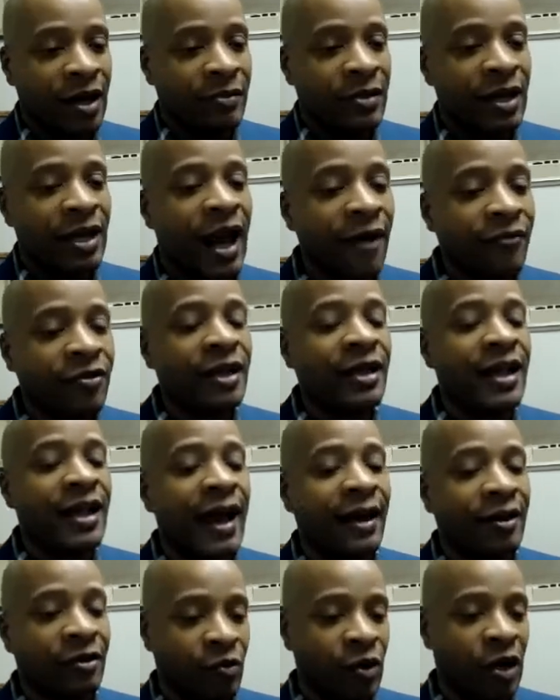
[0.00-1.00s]
I mean, after
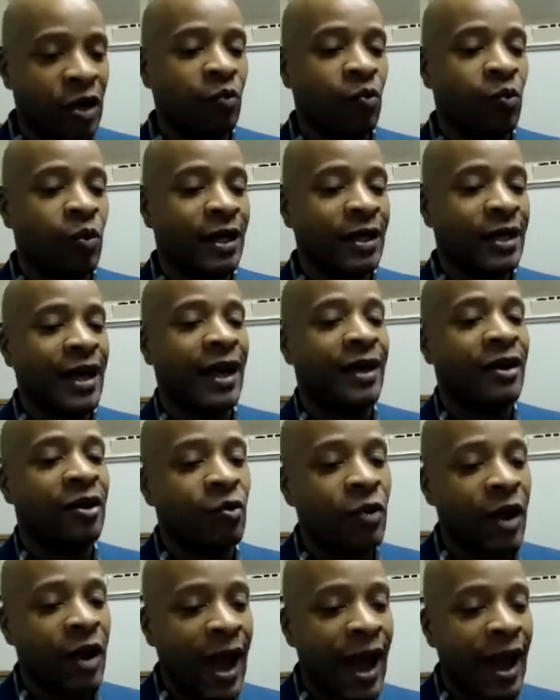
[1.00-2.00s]
that, what kind
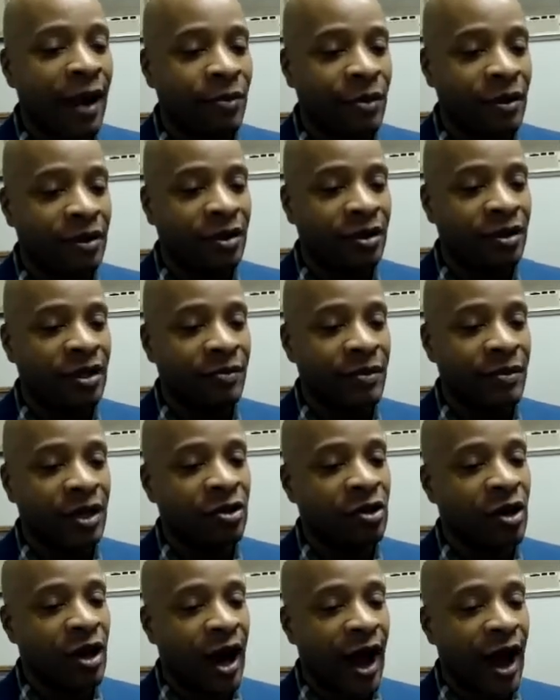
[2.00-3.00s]
of happened? Because I
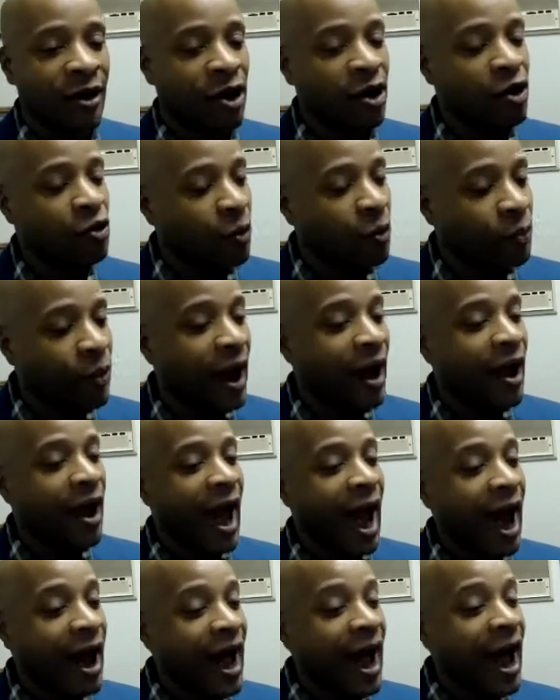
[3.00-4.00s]
mean, I know you were
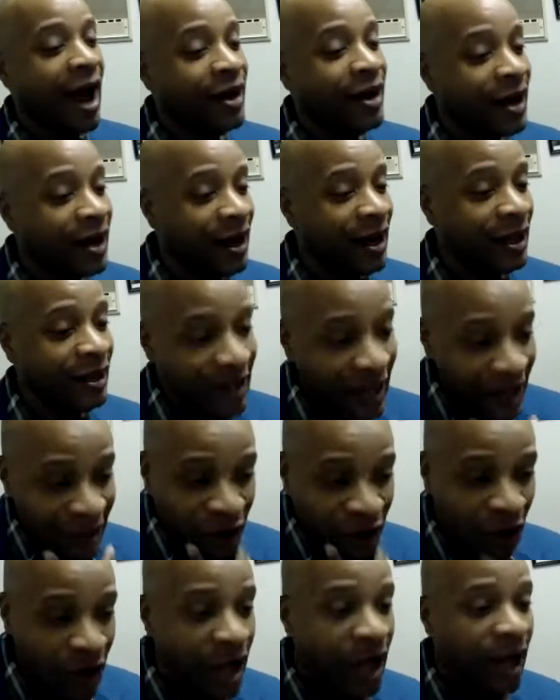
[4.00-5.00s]
how and
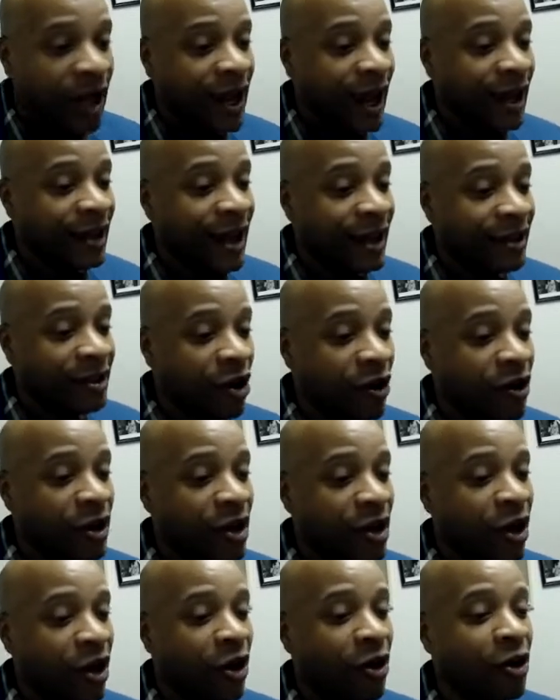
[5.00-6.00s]
let's go
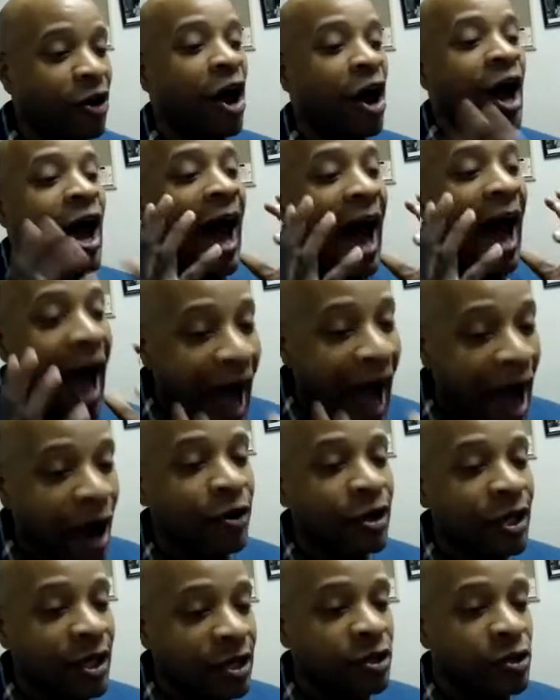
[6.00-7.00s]
here. Hold on. How
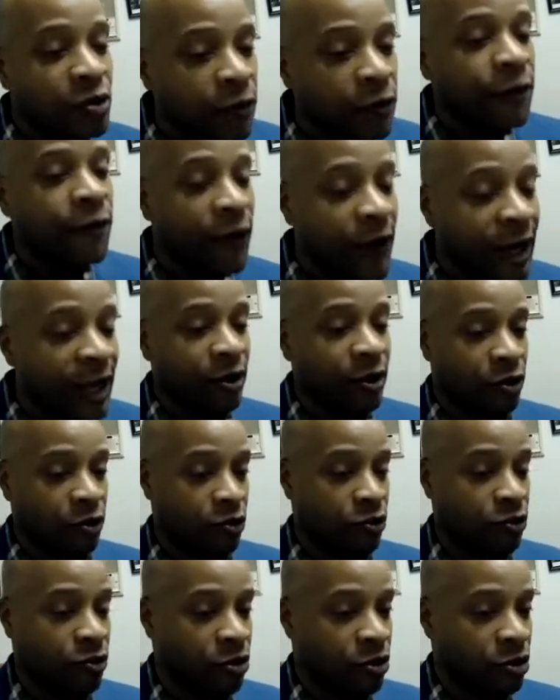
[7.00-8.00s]
did you
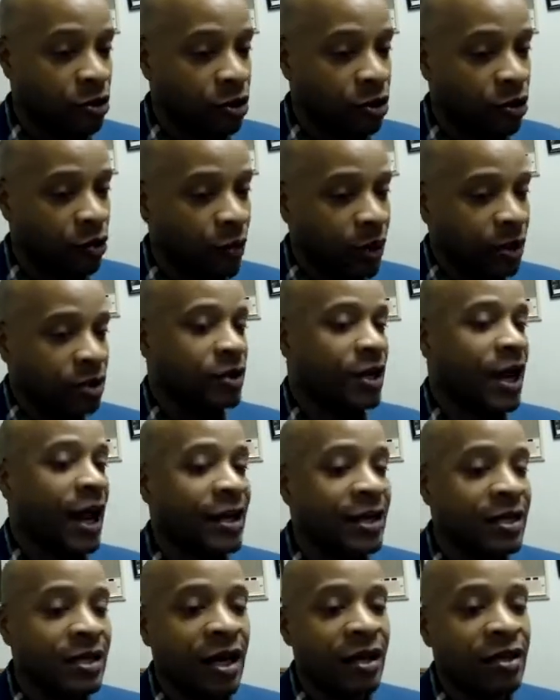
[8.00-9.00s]
feel once you
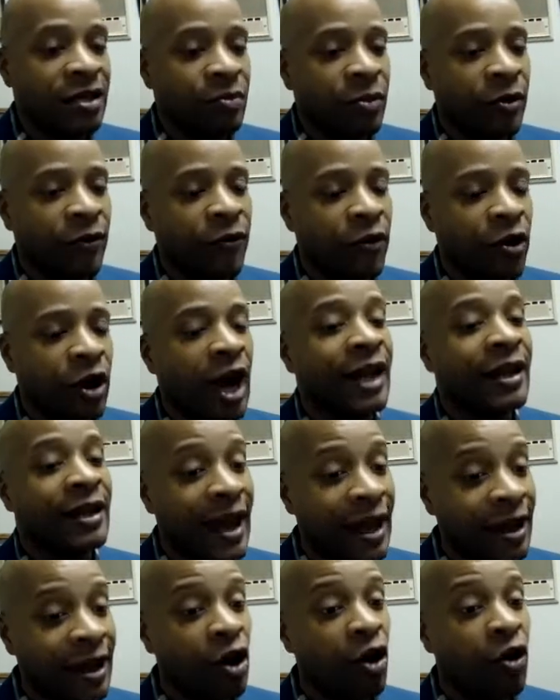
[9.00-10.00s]
got a chance to perform,
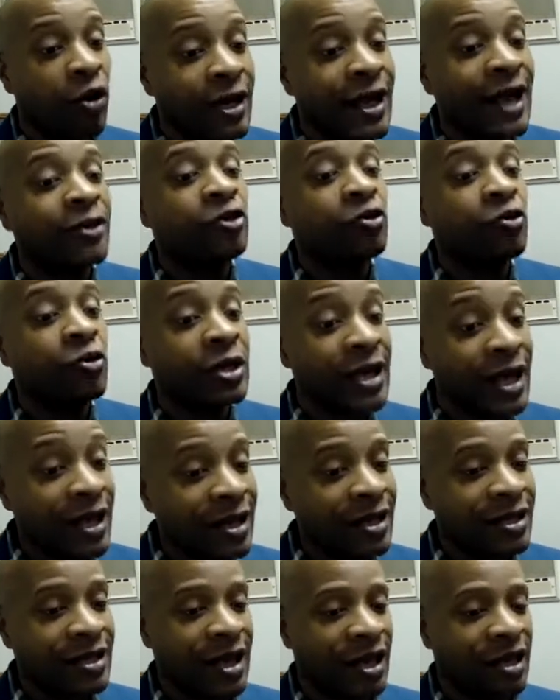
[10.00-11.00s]
and knowing that you were
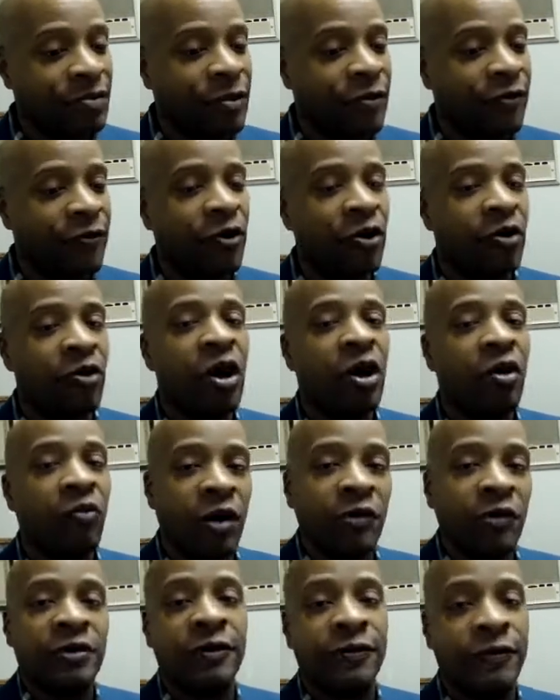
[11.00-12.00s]
getting a chance to perform?
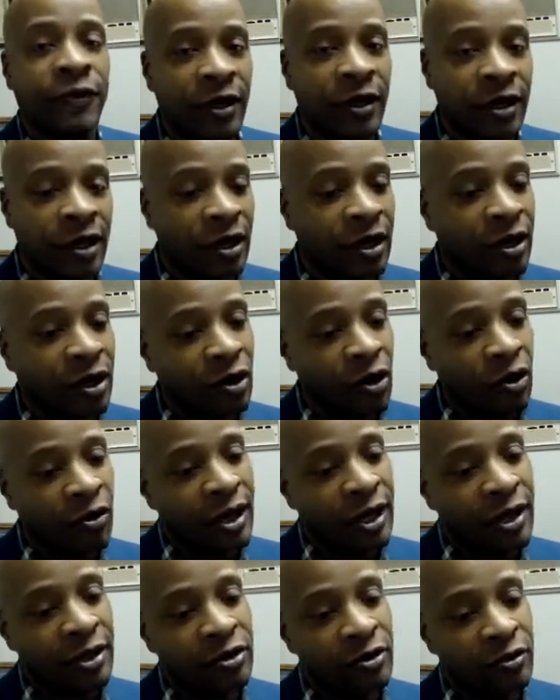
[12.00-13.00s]
What was the feeling
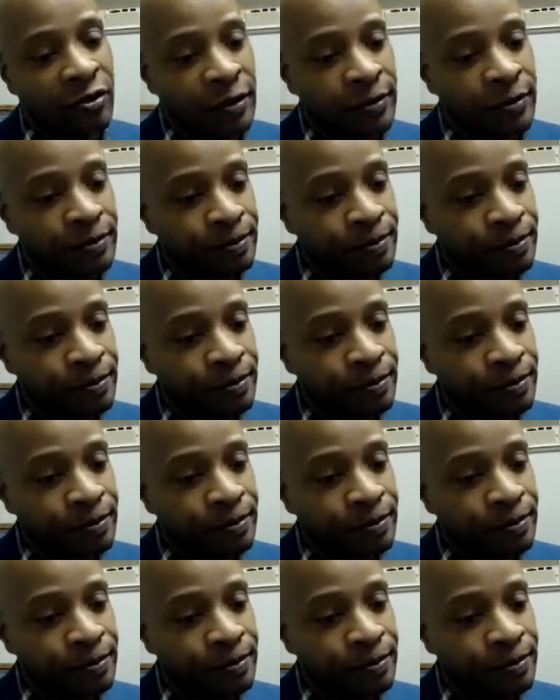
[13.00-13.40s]
going into it?